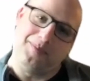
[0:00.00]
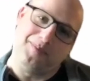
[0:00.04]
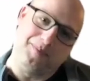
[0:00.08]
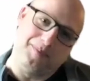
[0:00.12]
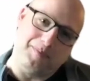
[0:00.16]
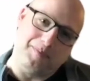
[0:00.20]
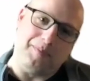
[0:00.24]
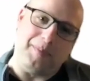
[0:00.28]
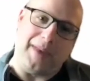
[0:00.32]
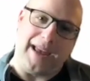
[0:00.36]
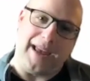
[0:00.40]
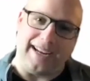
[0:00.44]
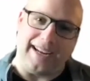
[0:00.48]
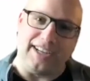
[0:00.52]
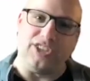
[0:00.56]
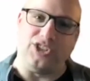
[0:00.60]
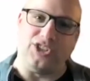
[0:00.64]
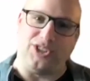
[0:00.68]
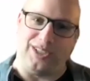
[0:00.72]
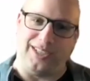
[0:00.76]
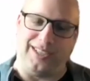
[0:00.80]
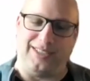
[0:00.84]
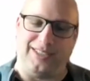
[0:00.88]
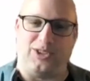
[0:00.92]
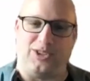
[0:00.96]

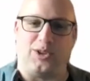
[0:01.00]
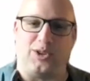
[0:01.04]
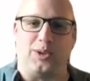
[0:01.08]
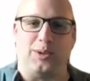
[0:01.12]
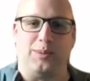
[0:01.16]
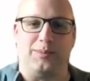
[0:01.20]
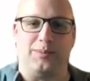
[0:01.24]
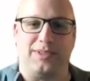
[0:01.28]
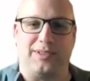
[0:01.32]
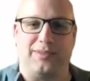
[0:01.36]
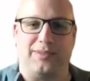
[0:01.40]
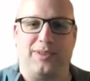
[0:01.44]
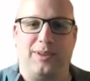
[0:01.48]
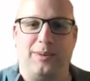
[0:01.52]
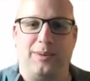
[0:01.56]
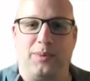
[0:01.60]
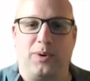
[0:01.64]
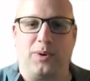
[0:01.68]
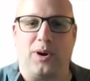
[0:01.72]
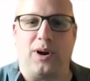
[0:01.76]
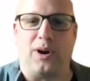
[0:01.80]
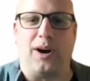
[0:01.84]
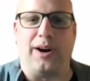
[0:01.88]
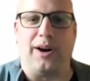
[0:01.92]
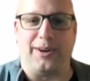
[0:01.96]
managing in terms of the
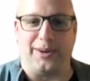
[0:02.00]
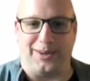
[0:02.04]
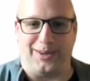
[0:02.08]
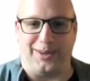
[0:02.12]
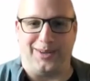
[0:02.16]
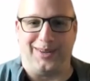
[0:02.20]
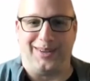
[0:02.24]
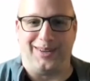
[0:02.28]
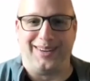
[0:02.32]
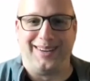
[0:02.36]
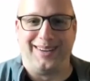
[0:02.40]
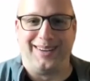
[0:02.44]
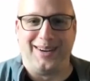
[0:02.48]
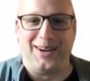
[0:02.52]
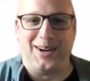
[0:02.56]
broader